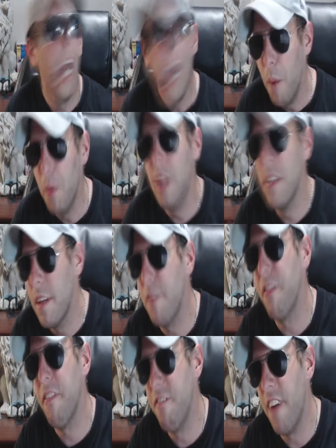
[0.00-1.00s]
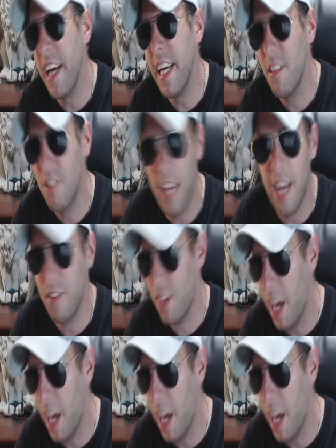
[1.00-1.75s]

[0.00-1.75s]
I want different fighting styles.